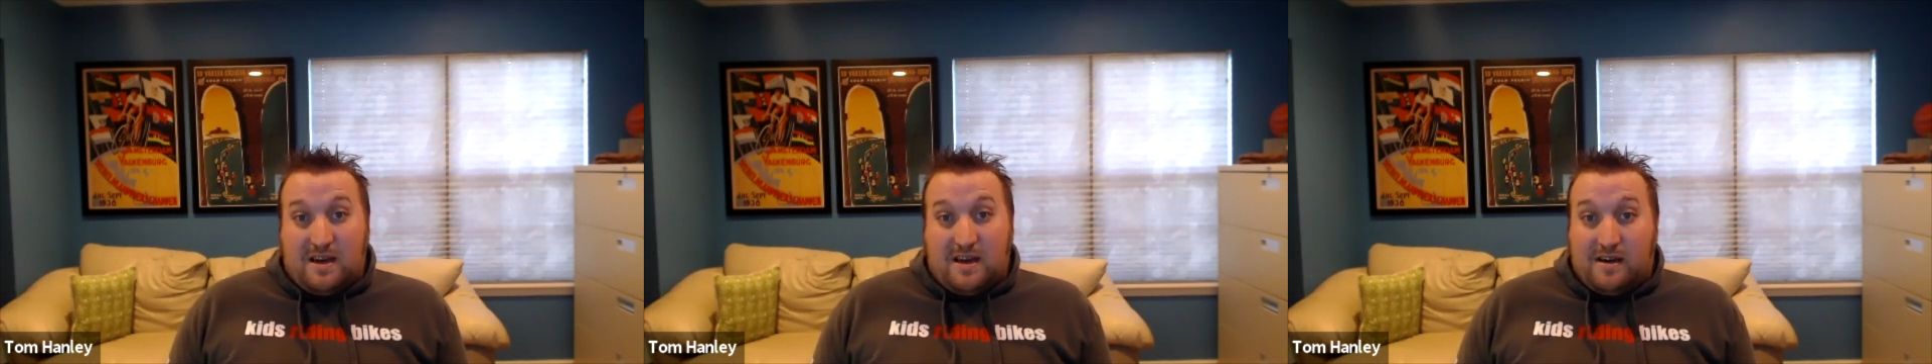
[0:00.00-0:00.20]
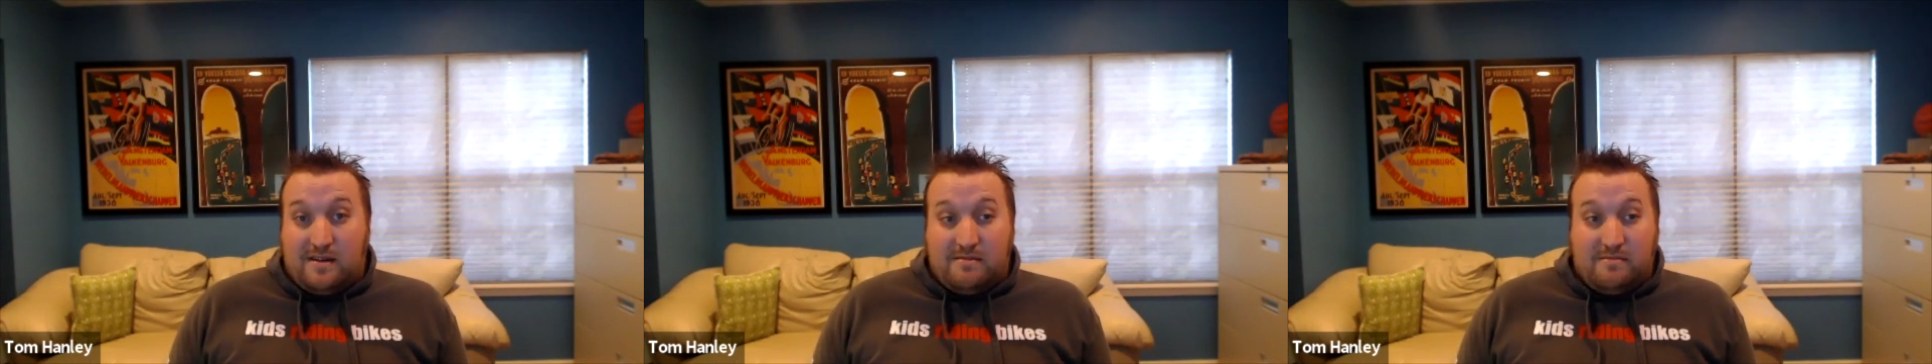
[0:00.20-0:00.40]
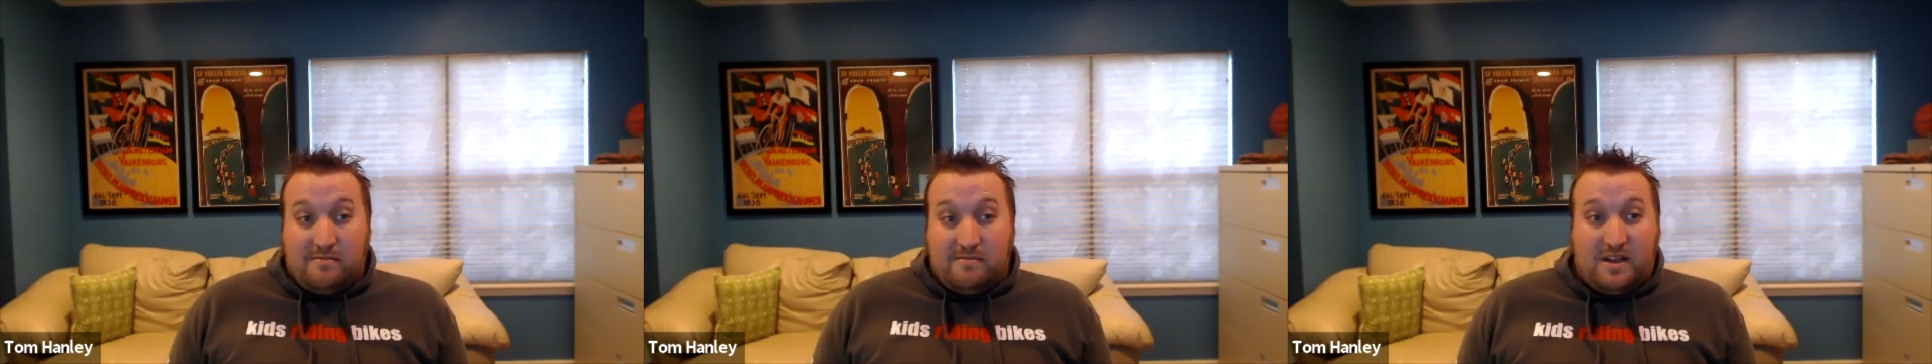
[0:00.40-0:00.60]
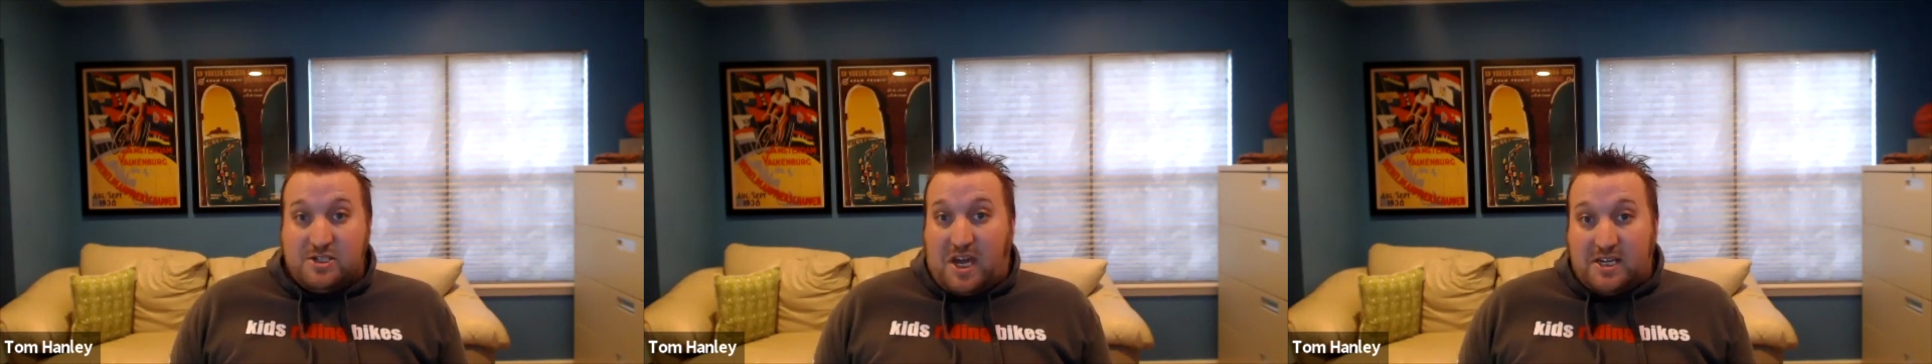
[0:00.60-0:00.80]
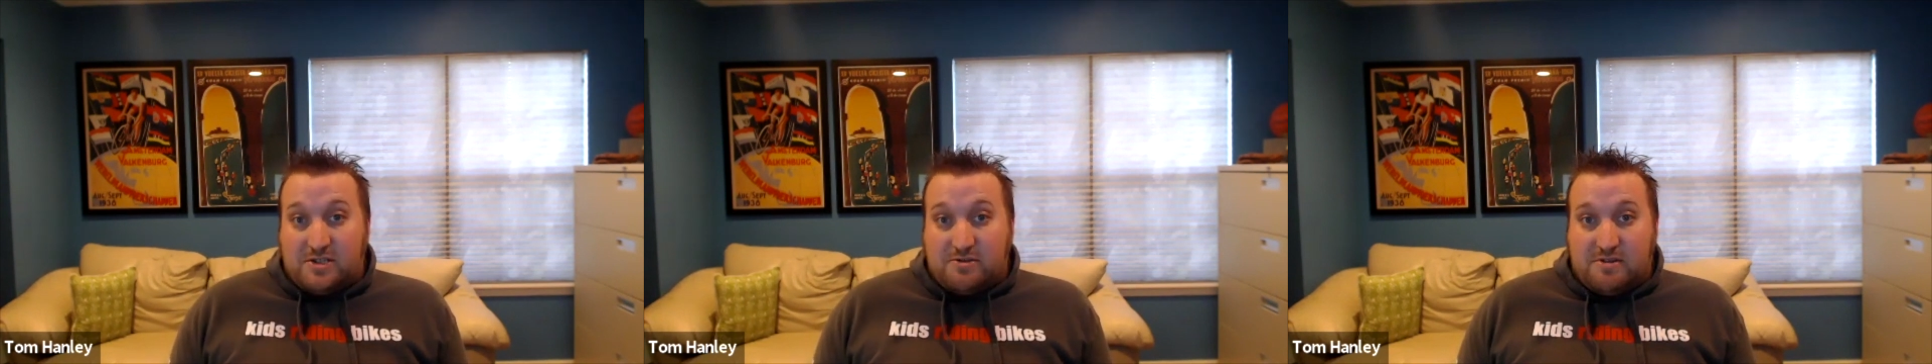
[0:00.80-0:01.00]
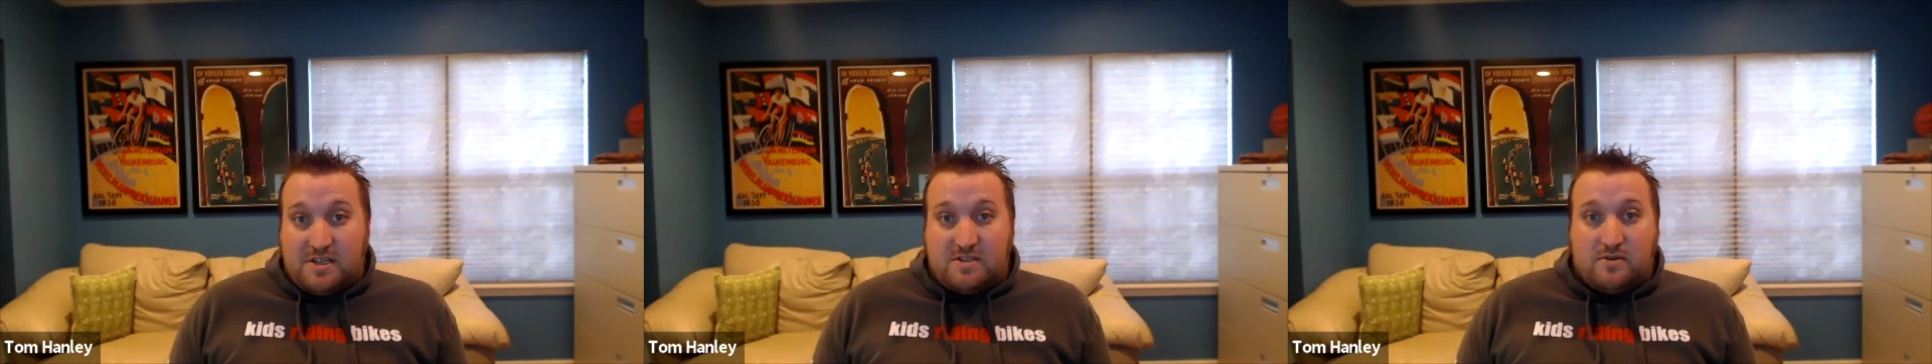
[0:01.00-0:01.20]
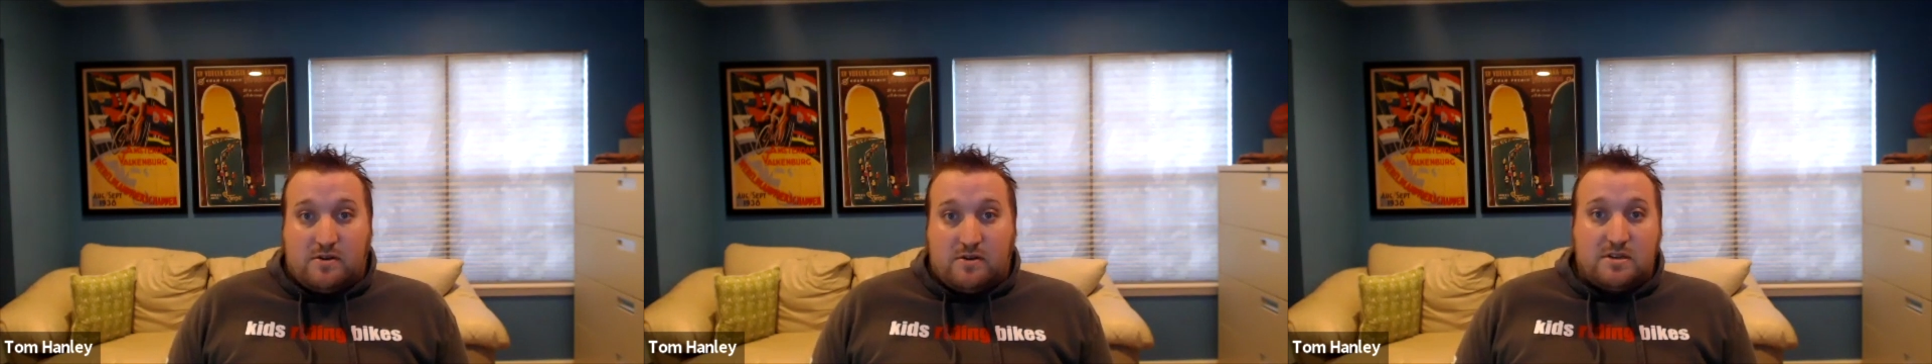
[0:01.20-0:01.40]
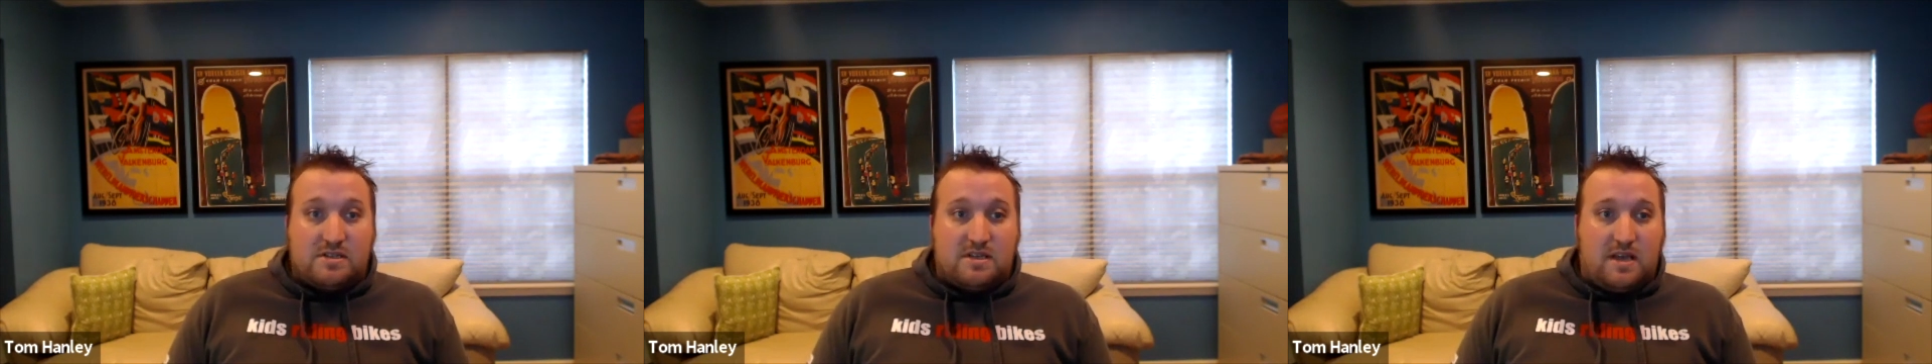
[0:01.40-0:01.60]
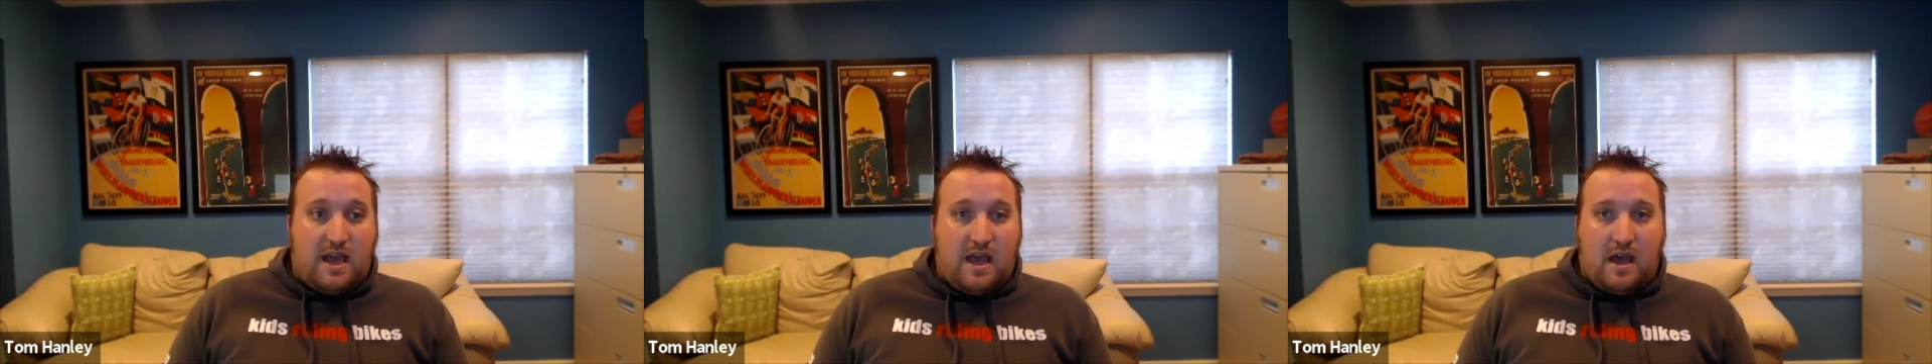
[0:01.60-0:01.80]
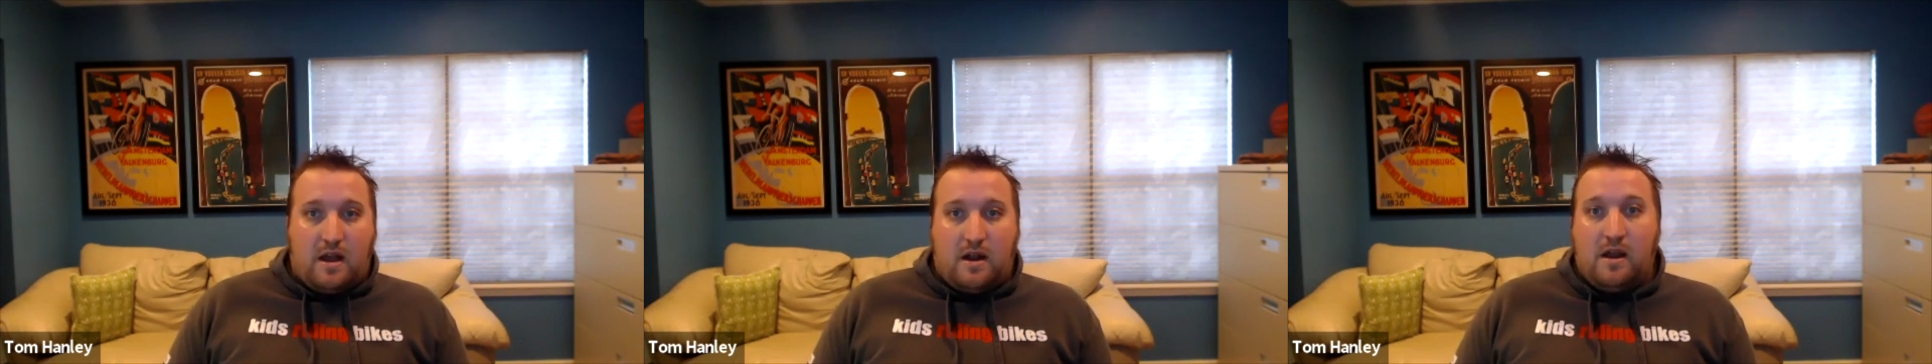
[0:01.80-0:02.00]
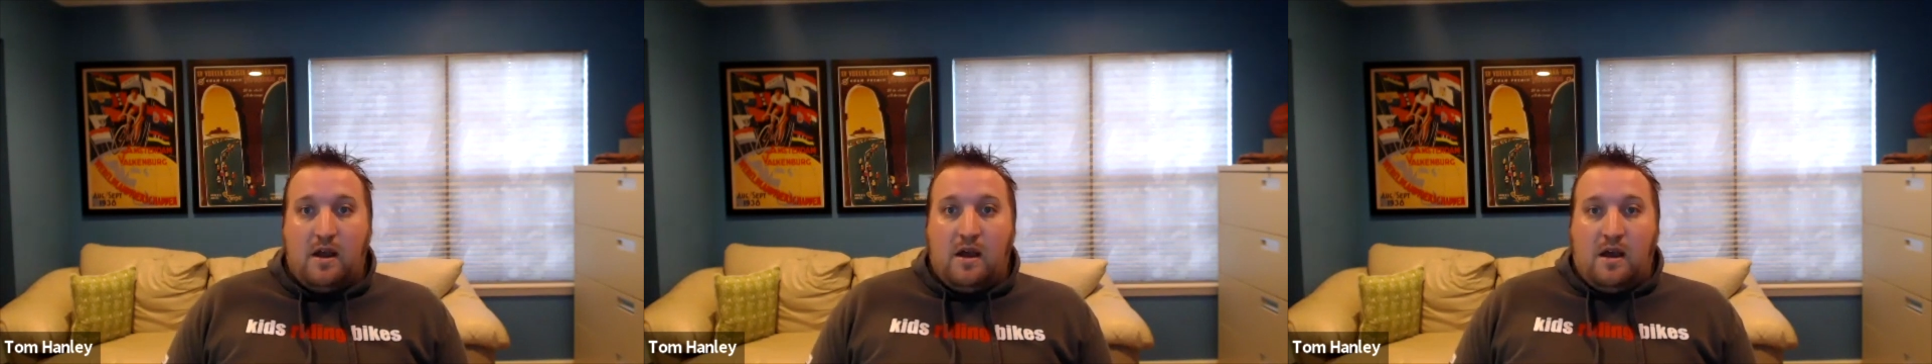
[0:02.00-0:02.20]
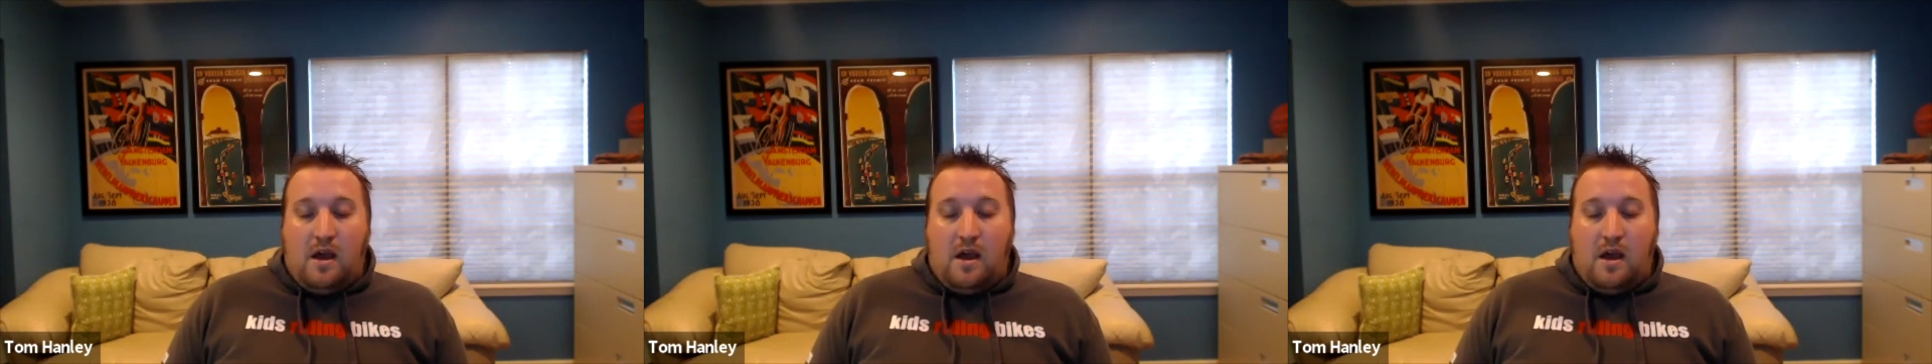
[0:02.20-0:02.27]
an education resource, and